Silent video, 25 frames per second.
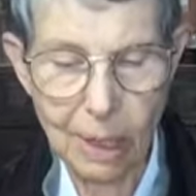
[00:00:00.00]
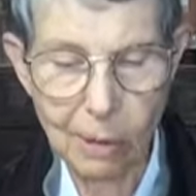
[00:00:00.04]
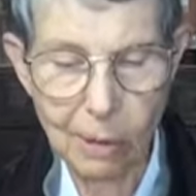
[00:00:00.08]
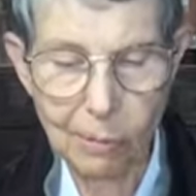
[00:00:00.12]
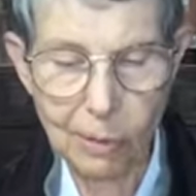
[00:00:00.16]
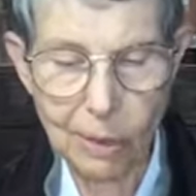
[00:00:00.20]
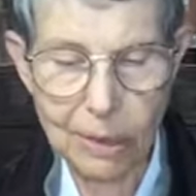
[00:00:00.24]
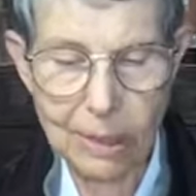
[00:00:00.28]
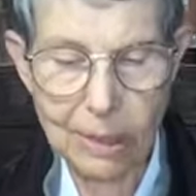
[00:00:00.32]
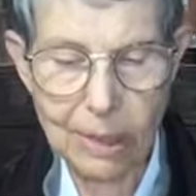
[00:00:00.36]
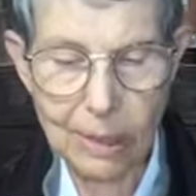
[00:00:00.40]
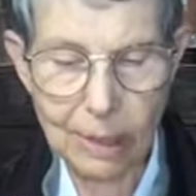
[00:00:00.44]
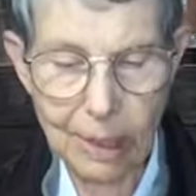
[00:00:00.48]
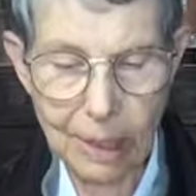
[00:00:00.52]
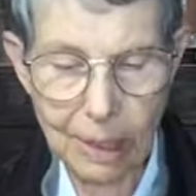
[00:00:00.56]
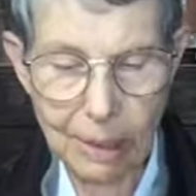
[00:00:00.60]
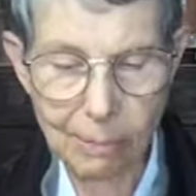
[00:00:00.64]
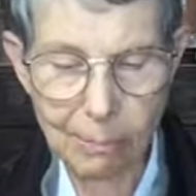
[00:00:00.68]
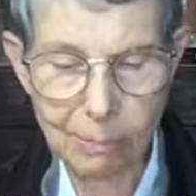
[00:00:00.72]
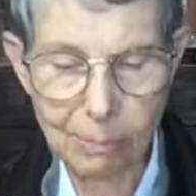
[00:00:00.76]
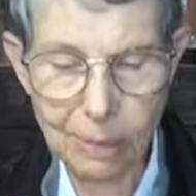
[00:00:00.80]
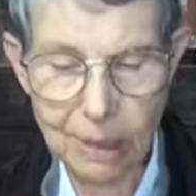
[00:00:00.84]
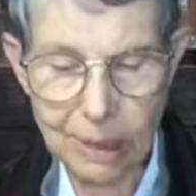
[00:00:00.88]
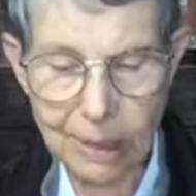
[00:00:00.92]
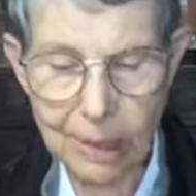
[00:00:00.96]
Once
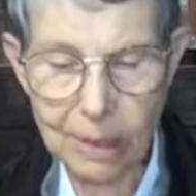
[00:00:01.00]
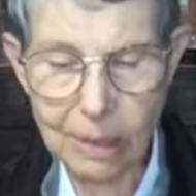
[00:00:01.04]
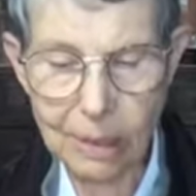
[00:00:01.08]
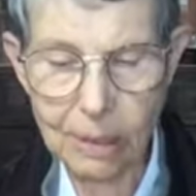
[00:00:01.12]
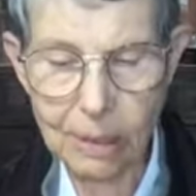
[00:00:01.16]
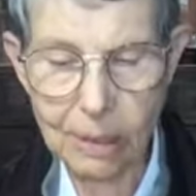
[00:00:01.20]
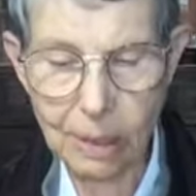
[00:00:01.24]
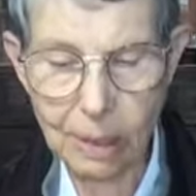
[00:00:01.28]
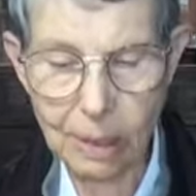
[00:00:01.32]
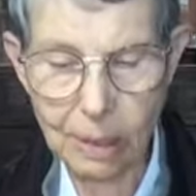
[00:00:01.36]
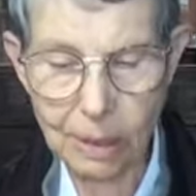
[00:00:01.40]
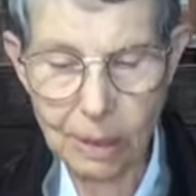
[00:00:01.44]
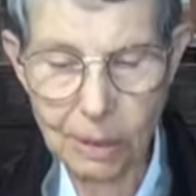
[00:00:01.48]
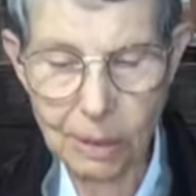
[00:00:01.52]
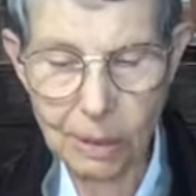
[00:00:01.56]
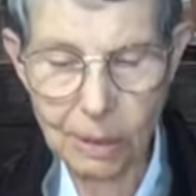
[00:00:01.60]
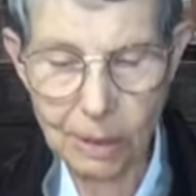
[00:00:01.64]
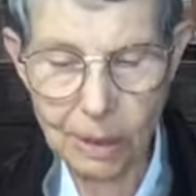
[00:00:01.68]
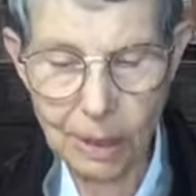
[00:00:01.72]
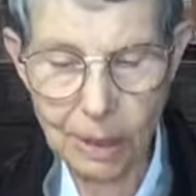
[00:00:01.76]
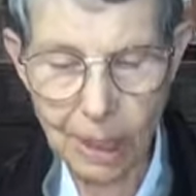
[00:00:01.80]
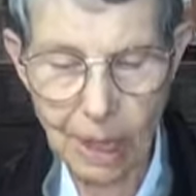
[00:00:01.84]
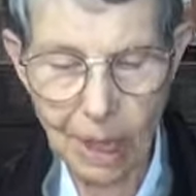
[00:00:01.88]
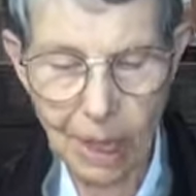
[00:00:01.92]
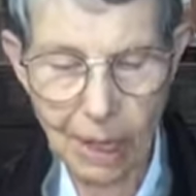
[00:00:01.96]
again, please
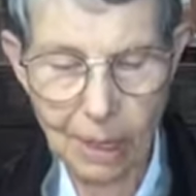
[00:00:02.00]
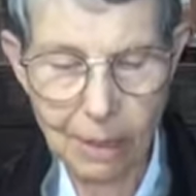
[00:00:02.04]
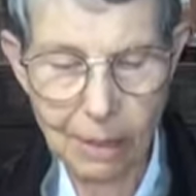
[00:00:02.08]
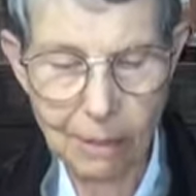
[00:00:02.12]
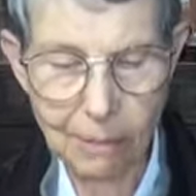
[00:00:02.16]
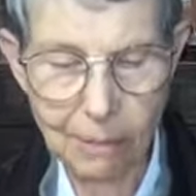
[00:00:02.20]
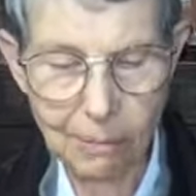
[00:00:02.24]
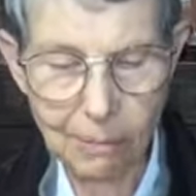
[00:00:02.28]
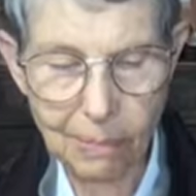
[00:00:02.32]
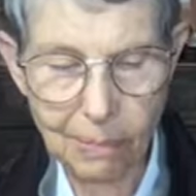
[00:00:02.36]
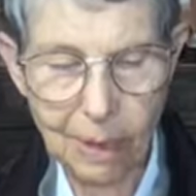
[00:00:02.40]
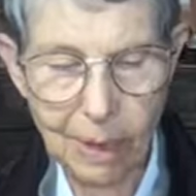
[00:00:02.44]
understand